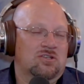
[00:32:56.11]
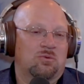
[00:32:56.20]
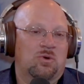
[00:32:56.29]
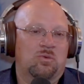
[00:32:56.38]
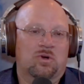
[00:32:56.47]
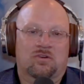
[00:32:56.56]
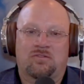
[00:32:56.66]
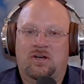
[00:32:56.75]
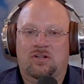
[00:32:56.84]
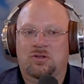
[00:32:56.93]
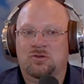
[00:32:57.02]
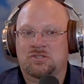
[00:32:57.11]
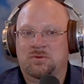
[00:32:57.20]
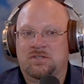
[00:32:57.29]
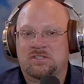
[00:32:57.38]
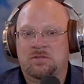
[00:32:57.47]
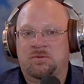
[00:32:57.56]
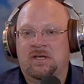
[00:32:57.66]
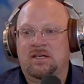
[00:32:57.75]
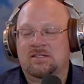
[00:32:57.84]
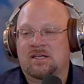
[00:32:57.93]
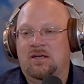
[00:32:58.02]
So we'll work very closely with the
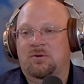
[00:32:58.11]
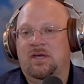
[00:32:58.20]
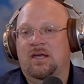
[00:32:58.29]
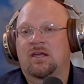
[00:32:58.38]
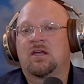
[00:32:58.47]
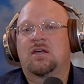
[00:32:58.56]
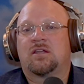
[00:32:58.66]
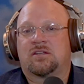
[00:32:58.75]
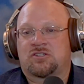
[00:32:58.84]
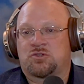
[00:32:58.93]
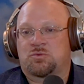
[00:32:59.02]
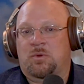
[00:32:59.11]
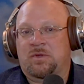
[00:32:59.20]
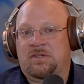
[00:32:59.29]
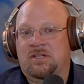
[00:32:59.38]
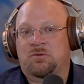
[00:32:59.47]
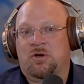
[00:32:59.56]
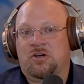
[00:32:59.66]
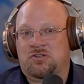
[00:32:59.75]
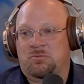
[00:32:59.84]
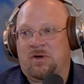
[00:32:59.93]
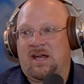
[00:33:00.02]
CPA to say, okay, this is where we think the
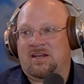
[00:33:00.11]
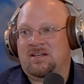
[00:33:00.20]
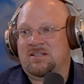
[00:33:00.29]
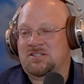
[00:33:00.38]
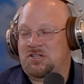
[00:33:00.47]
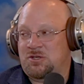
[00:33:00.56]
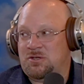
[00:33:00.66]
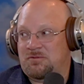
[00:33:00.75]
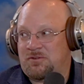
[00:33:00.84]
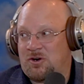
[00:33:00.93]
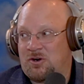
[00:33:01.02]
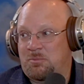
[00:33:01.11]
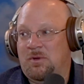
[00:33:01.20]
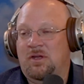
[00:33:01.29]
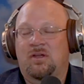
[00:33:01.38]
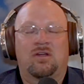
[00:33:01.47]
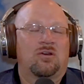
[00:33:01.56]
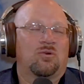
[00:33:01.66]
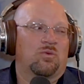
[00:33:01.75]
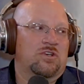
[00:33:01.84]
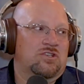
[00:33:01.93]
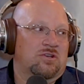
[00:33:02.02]
marginal bracket is. Can you confirm?
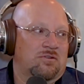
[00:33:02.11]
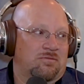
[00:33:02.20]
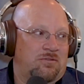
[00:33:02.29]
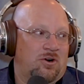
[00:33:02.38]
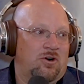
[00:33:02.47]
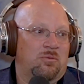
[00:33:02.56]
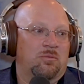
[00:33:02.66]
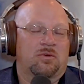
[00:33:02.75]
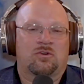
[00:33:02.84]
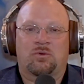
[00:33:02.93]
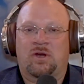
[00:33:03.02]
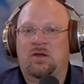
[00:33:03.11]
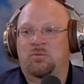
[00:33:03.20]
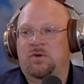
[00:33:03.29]
Once you confirm, great.